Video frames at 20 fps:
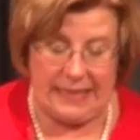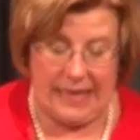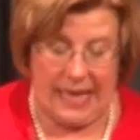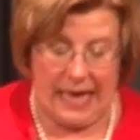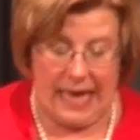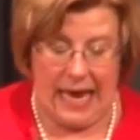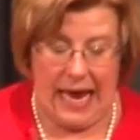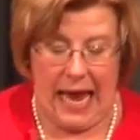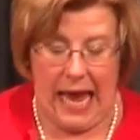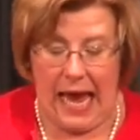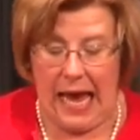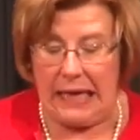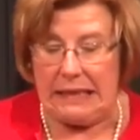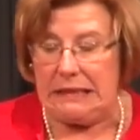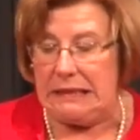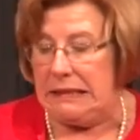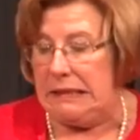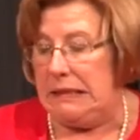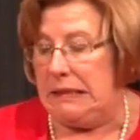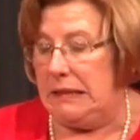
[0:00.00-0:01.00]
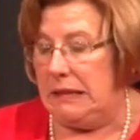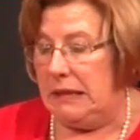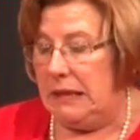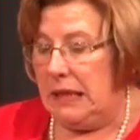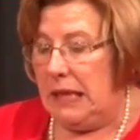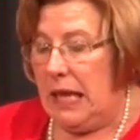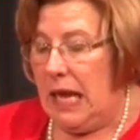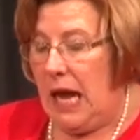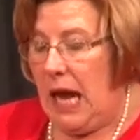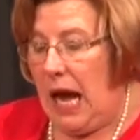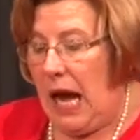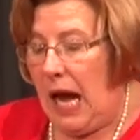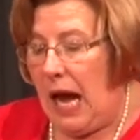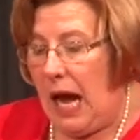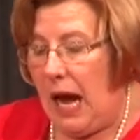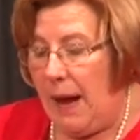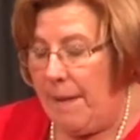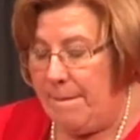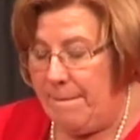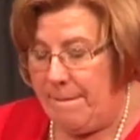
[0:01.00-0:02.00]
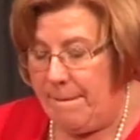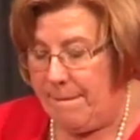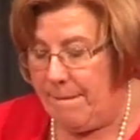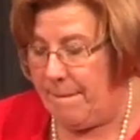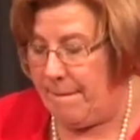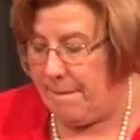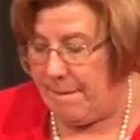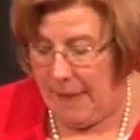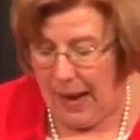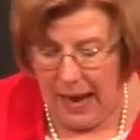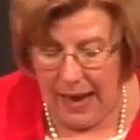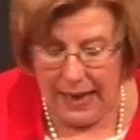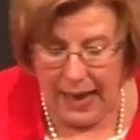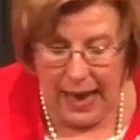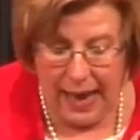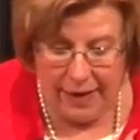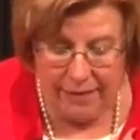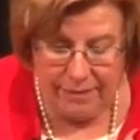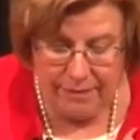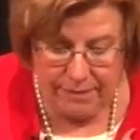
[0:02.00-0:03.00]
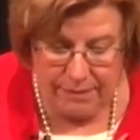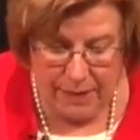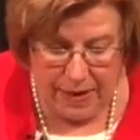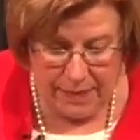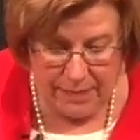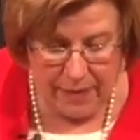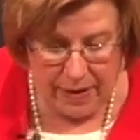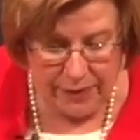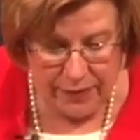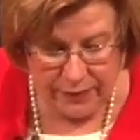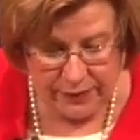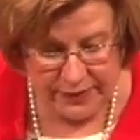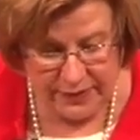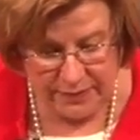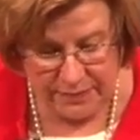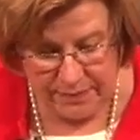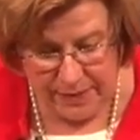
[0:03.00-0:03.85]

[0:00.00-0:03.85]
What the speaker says: that I had. I have my mother's